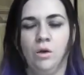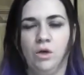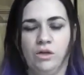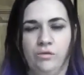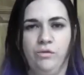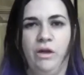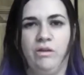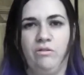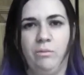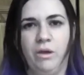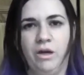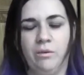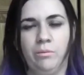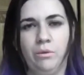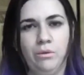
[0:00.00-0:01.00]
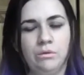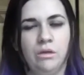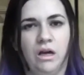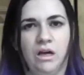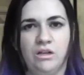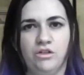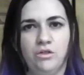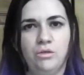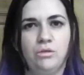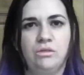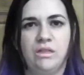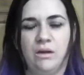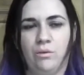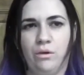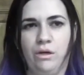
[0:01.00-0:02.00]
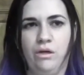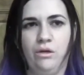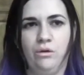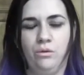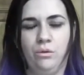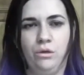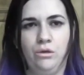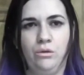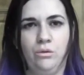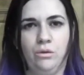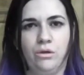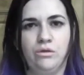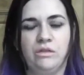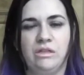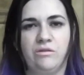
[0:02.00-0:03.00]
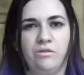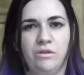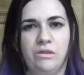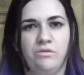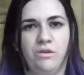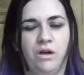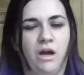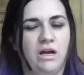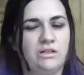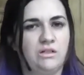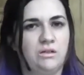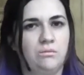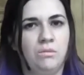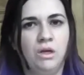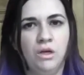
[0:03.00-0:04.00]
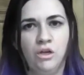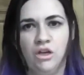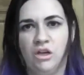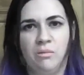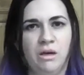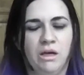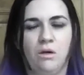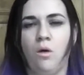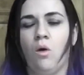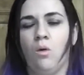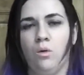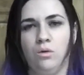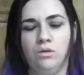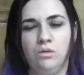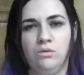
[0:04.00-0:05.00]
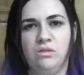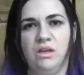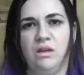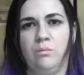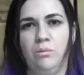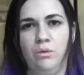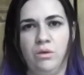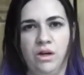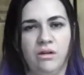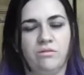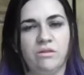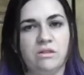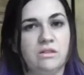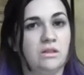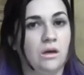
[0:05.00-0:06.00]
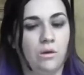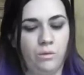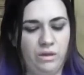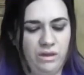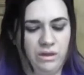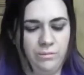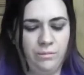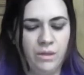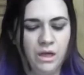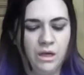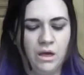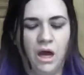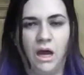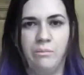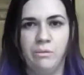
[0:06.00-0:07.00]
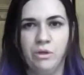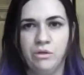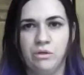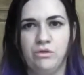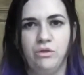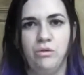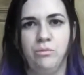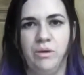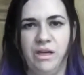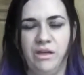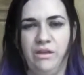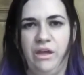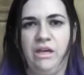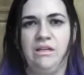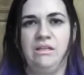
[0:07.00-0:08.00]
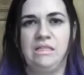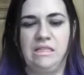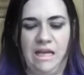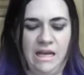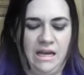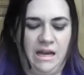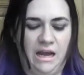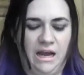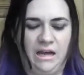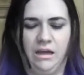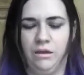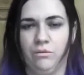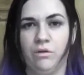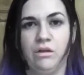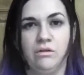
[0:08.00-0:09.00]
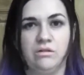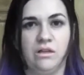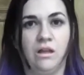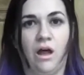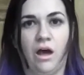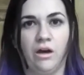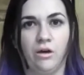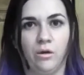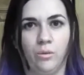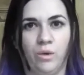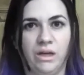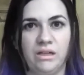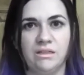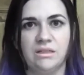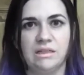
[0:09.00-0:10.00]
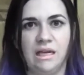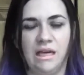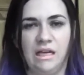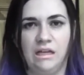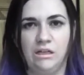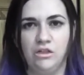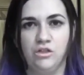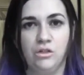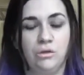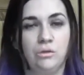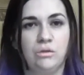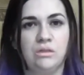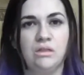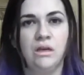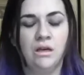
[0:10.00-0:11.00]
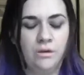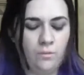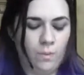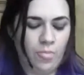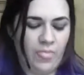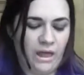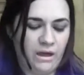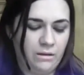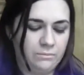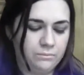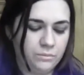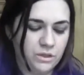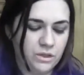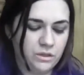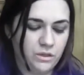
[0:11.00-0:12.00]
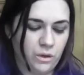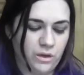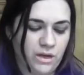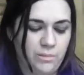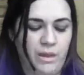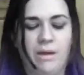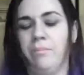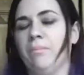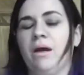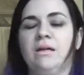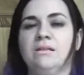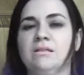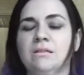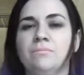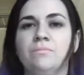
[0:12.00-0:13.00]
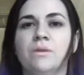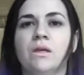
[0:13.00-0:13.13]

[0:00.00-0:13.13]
Or if you have a pair of shoes that you were using for a different costume, you can make a whole new set of boot covers to go with them. Those are two big things that I reuse a lot, are wigs and shoes. So keep that in mind.